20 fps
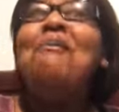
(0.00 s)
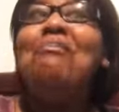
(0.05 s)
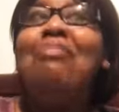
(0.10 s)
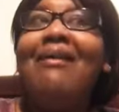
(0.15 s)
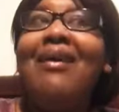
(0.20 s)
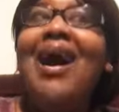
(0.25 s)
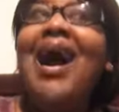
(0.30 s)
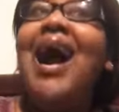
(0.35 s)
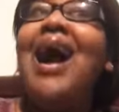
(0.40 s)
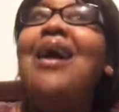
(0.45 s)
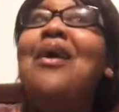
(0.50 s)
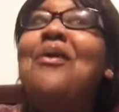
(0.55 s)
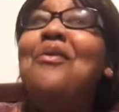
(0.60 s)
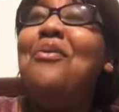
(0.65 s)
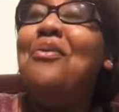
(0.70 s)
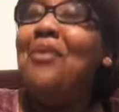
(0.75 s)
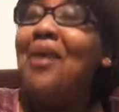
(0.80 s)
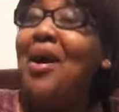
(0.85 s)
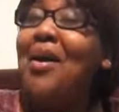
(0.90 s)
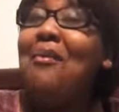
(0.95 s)
But I
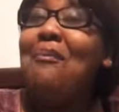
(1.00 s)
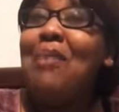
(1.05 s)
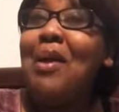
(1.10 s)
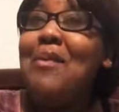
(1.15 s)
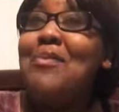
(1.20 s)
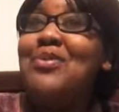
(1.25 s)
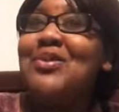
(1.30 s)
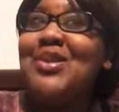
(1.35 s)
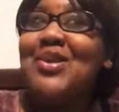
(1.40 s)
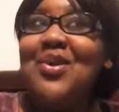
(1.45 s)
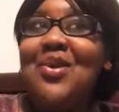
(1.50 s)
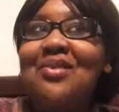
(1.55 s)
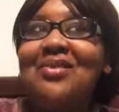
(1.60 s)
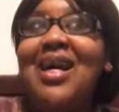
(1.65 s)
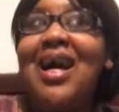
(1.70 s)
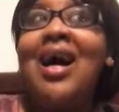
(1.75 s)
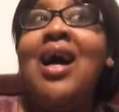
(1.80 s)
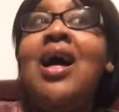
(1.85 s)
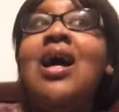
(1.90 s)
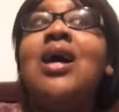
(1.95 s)
want people to know
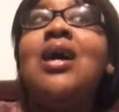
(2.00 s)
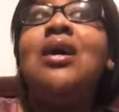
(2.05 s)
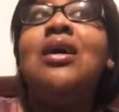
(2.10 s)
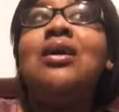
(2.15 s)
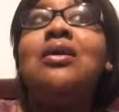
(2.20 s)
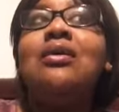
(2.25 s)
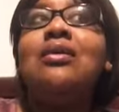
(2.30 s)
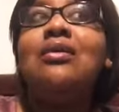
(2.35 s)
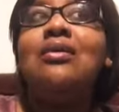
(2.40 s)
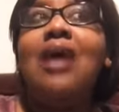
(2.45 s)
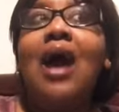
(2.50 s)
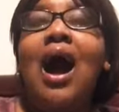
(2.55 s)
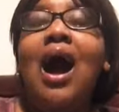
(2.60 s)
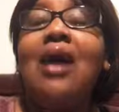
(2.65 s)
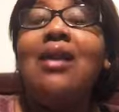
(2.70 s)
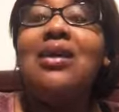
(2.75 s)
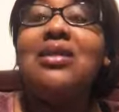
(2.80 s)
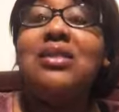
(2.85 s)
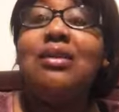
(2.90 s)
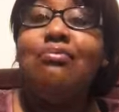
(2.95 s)
that
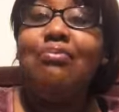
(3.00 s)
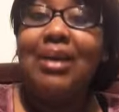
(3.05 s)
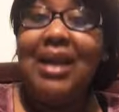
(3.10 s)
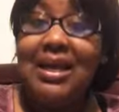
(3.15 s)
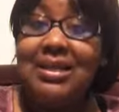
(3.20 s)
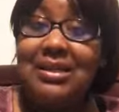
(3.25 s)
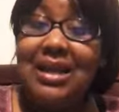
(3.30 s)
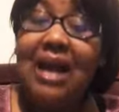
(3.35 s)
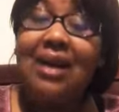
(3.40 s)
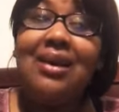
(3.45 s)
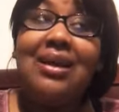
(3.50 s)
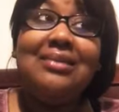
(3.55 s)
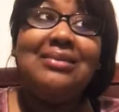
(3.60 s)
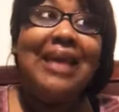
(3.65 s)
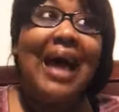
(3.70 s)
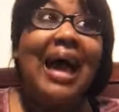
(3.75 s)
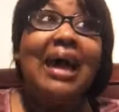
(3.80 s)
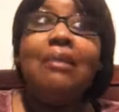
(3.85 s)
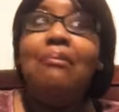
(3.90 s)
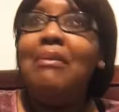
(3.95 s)
God is a blessing. I could have
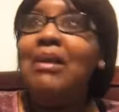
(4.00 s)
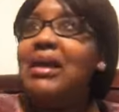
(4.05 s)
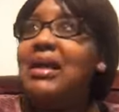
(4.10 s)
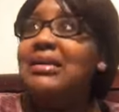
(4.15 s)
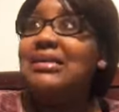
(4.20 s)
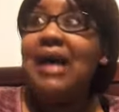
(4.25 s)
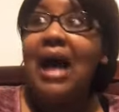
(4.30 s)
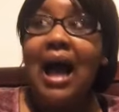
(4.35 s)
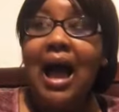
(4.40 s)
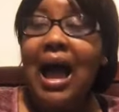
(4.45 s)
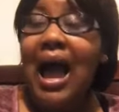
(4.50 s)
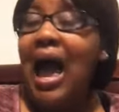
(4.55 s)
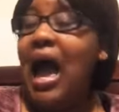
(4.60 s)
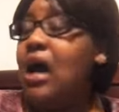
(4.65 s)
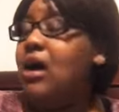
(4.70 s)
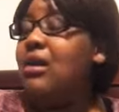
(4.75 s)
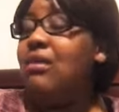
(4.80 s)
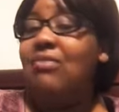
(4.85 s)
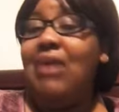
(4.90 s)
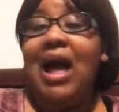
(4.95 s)
died many times.
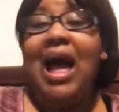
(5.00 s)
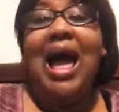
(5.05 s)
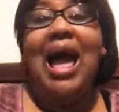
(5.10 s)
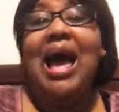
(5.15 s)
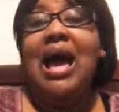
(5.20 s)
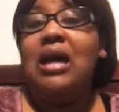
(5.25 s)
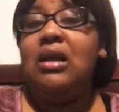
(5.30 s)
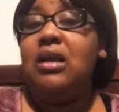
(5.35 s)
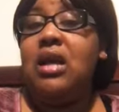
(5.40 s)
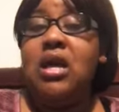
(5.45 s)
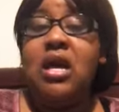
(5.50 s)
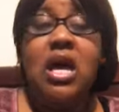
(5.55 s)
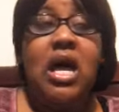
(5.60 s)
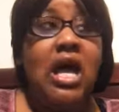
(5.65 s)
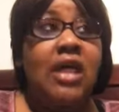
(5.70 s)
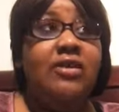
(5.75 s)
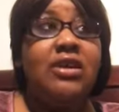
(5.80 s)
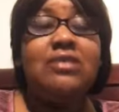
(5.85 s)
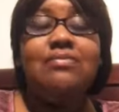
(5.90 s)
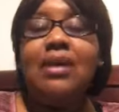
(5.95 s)

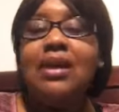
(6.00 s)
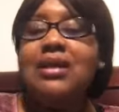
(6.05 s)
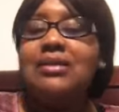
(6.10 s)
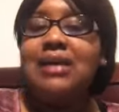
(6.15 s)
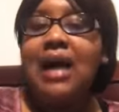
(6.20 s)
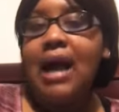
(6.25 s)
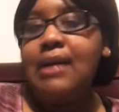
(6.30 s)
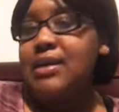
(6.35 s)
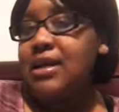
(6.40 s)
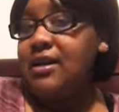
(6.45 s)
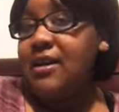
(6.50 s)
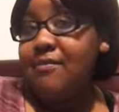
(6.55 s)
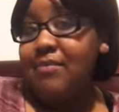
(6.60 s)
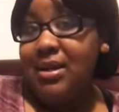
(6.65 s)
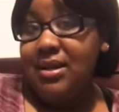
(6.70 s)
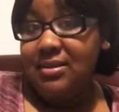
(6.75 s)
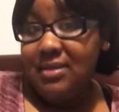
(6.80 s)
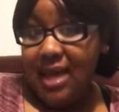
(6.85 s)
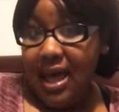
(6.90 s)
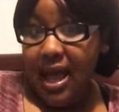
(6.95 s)
There's many times I could have
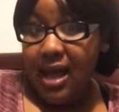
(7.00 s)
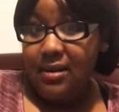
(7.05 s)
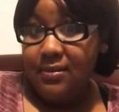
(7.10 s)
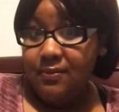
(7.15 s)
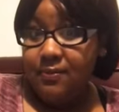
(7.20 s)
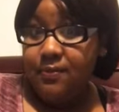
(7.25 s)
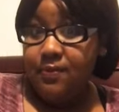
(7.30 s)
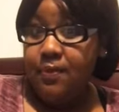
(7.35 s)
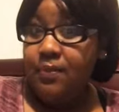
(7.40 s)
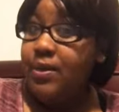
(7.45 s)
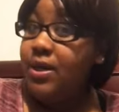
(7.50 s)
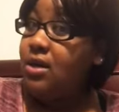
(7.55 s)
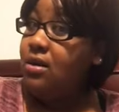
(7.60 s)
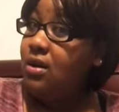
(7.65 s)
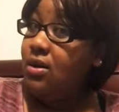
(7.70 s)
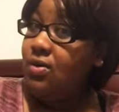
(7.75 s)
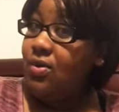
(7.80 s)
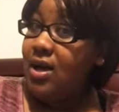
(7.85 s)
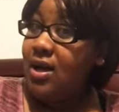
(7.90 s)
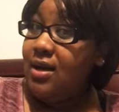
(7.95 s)
been dead. But you
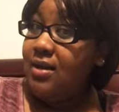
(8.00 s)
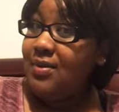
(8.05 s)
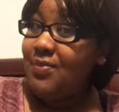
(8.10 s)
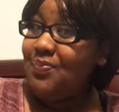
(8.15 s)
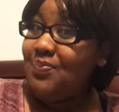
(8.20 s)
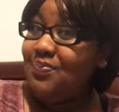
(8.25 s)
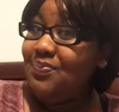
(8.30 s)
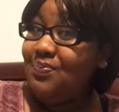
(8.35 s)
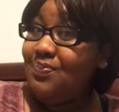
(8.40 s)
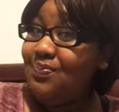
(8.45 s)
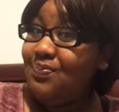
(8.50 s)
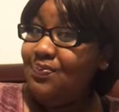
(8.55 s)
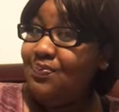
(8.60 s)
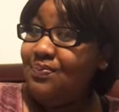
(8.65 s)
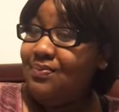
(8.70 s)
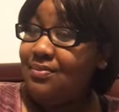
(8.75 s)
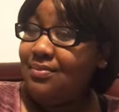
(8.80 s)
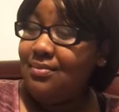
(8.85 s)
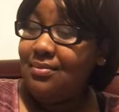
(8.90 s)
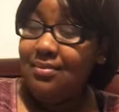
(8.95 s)
know what?
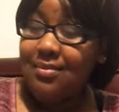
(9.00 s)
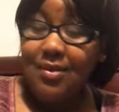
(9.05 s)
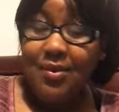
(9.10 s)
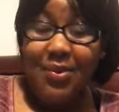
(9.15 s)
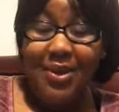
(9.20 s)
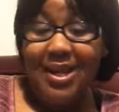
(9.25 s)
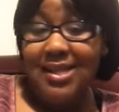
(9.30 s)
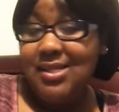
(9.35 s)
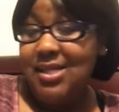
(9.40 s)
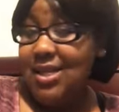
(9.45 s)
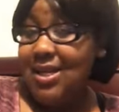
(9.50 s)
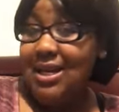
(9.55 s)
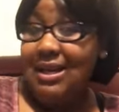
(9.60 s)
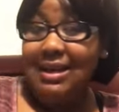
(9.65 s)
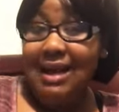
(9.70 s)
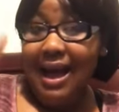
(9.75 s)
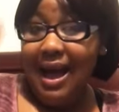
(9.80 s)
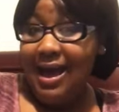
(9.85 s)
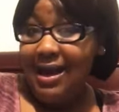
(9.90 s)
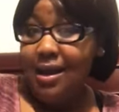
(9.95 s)
When I say
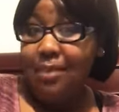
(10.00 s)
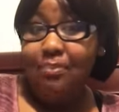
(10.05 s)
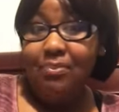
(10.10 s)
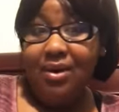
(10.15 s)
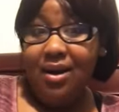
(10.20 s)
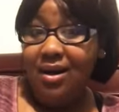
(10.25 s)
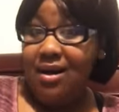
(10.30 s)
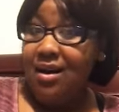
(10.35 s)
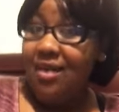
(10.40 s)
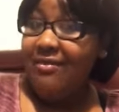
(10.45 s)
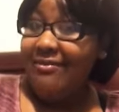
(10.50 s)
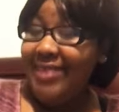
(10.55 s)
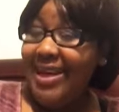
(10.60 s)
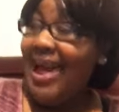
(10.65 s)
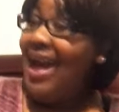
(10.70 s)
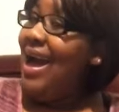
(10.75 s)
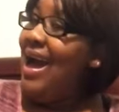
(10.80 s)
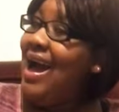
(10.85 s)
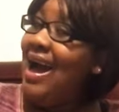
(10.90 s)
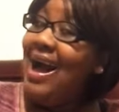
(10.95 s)
God above
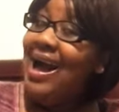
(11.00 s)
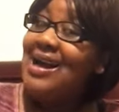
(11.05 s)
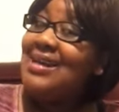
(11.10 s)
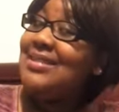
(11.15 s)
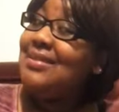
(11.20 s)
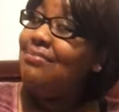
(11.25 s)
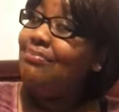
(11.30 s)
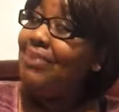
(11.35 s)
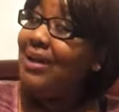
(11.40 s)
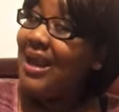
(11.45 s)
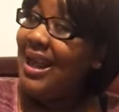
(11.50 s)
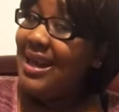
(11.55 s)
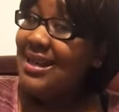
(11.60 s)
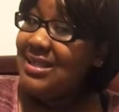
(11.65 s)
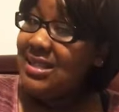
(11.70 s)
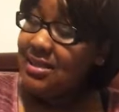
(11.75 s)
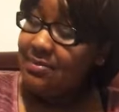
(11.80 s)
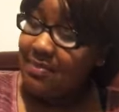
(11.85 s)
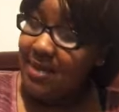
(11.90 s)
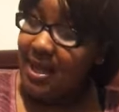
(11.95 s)
has
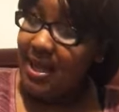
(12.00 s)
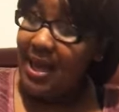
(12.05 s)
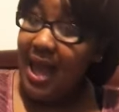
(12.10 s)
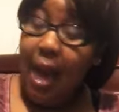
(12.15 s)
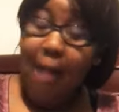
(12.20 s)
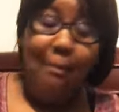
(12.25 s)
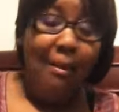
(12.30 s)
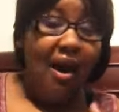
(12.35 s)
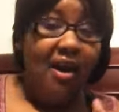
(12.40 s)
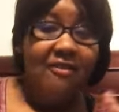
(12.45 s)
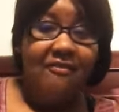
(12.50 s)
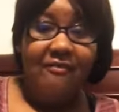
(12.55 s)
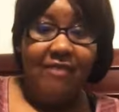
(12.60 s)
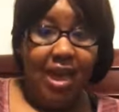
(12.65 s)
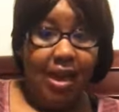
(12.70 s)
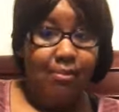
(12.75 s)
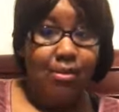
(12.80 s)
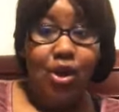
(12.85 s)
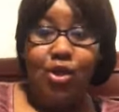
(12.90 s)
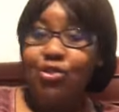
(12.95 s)
blessed me and my
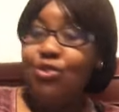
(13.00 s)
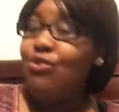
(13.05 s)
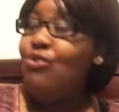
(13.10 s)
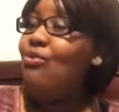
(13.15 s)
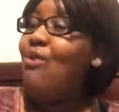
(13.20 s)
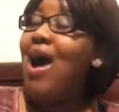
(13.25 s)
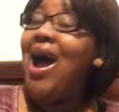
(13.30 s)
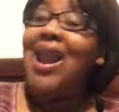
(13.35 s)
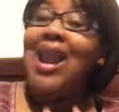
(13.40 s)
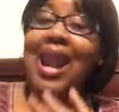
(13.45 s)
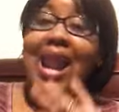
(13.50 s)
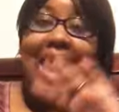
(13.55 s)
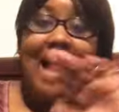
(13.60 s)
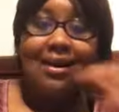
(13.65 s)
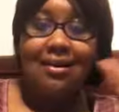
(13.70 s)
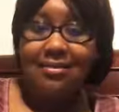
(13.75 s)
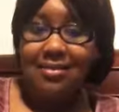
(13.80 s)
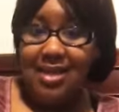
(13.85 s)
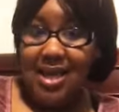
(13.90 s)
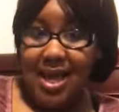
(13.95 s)
family through a
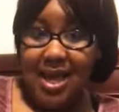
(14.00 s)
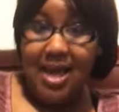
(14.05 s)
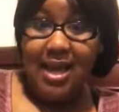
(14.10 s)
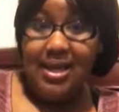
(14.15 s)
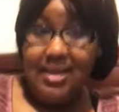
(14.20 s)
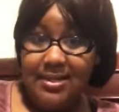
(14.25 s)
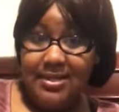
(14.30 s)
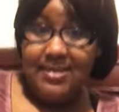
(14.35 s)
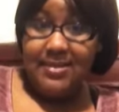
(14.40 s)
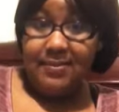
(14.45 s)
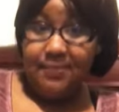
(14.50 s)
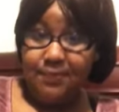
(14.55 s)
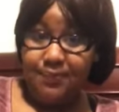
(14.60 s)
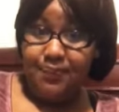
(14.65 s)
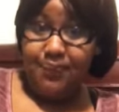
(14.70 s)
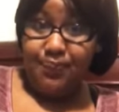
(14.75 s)
lot of things.